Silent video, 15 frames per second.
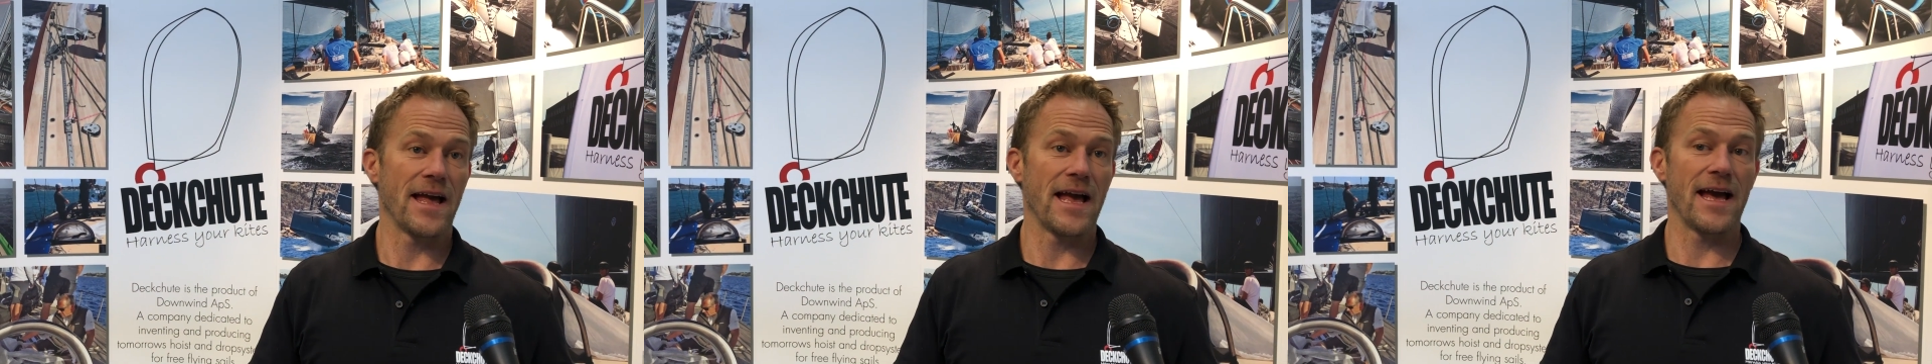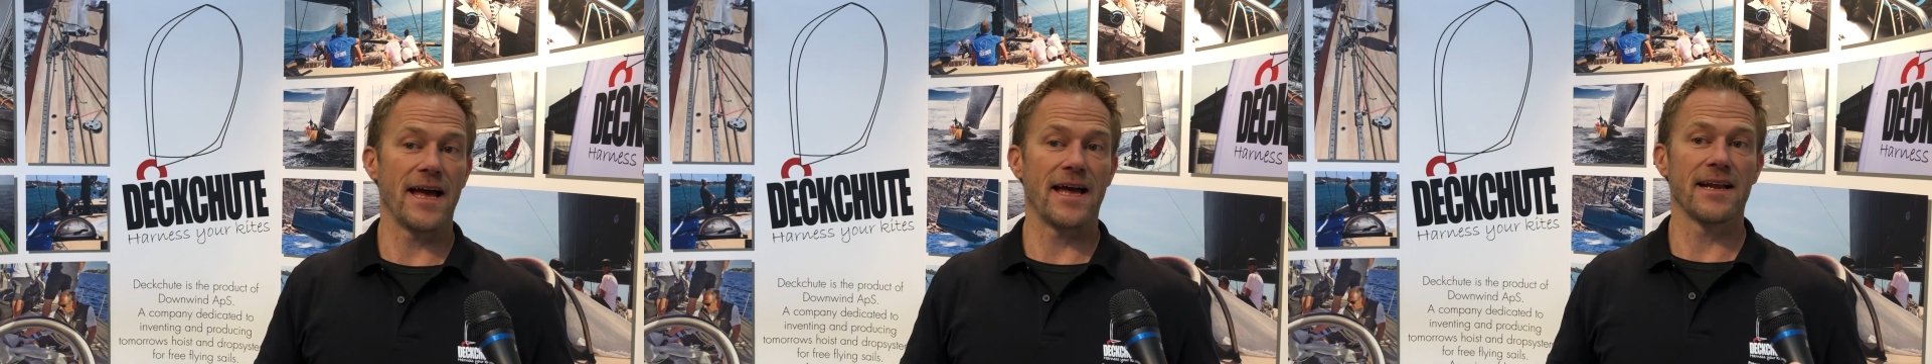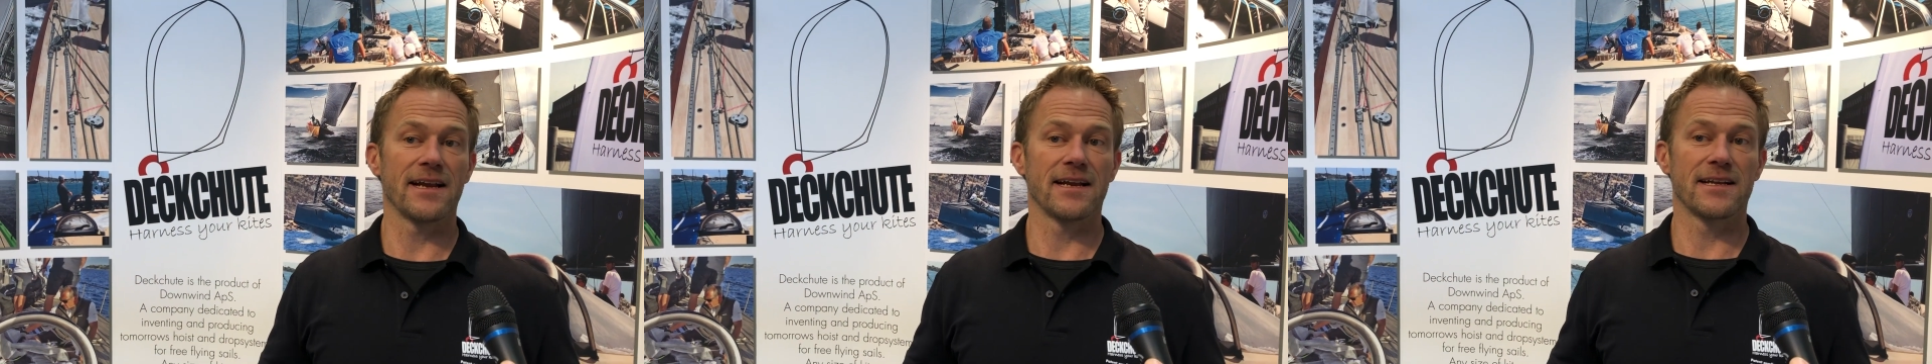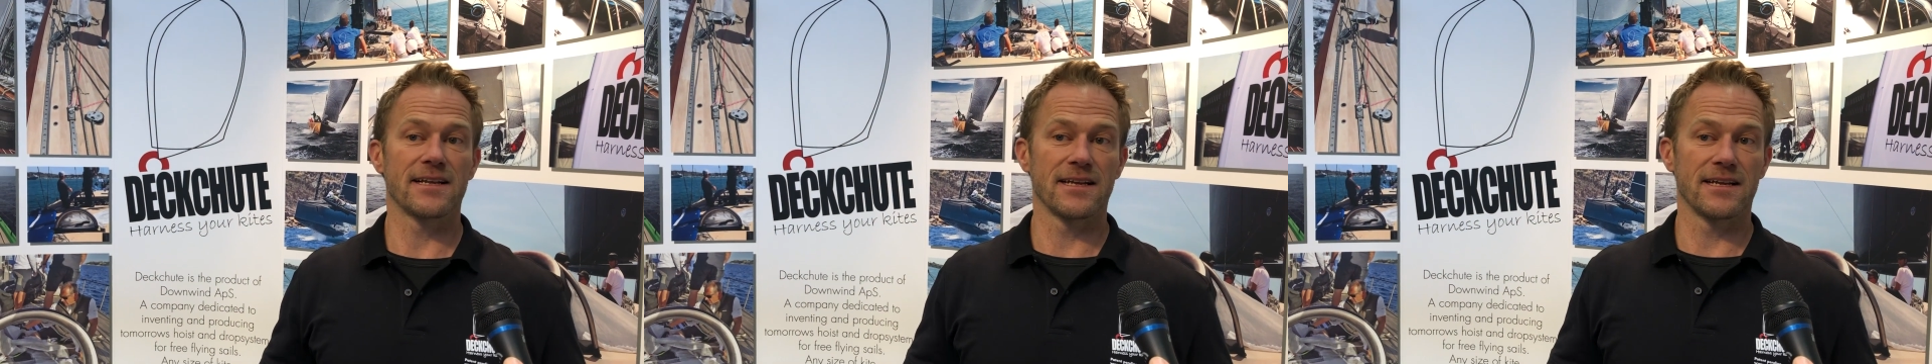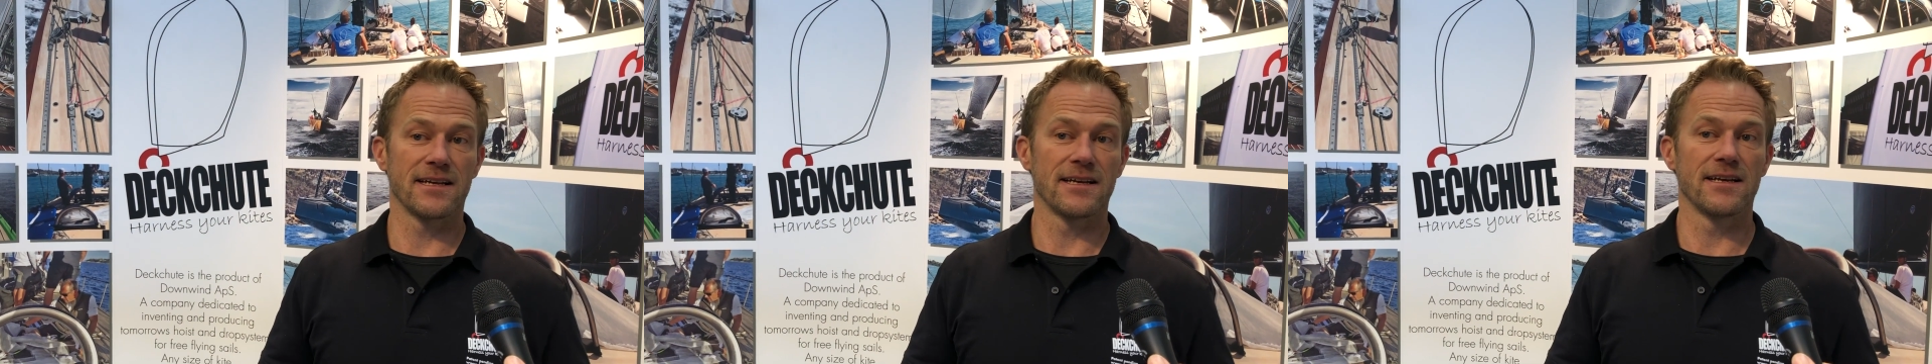And
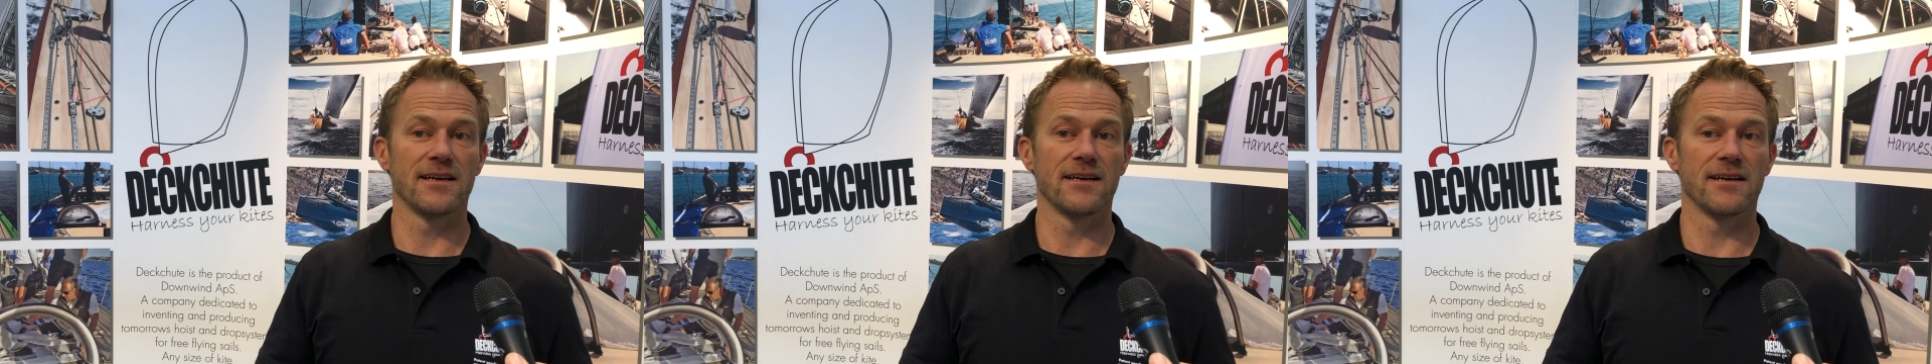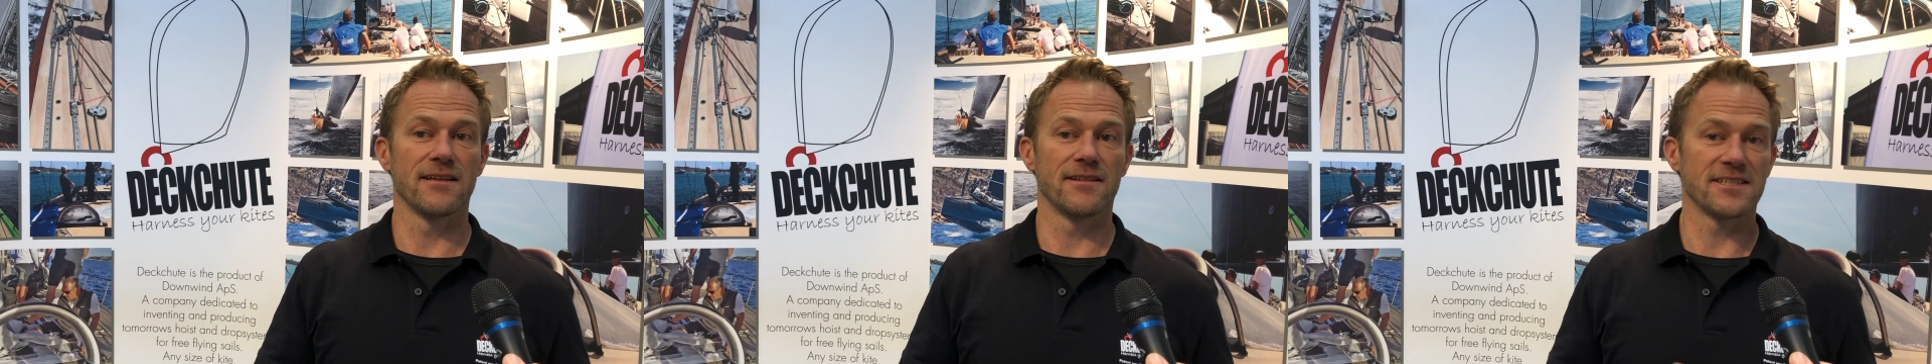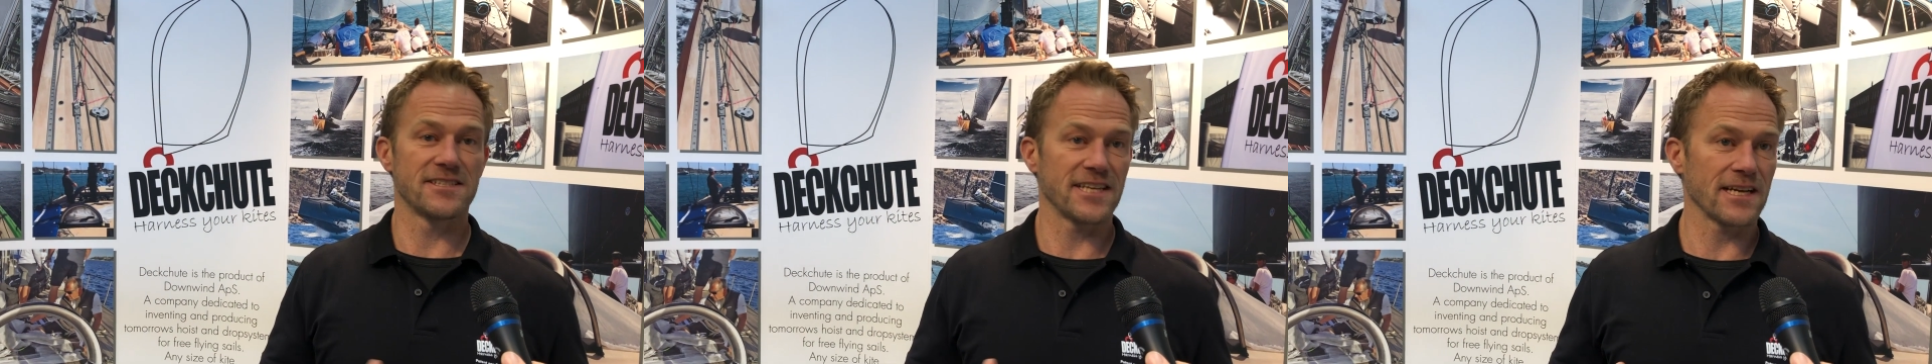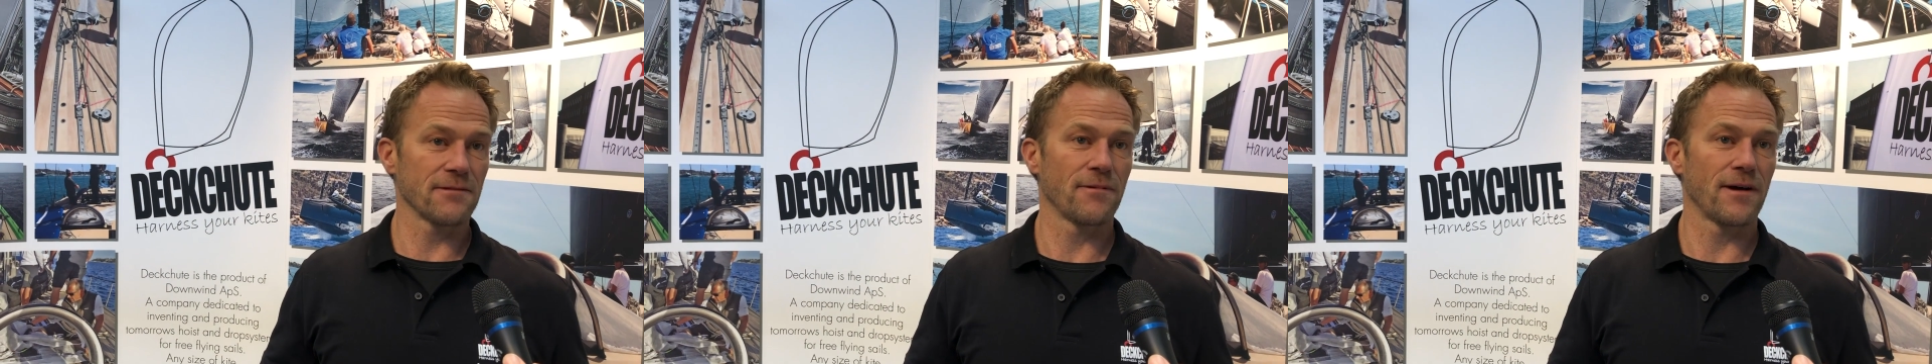the second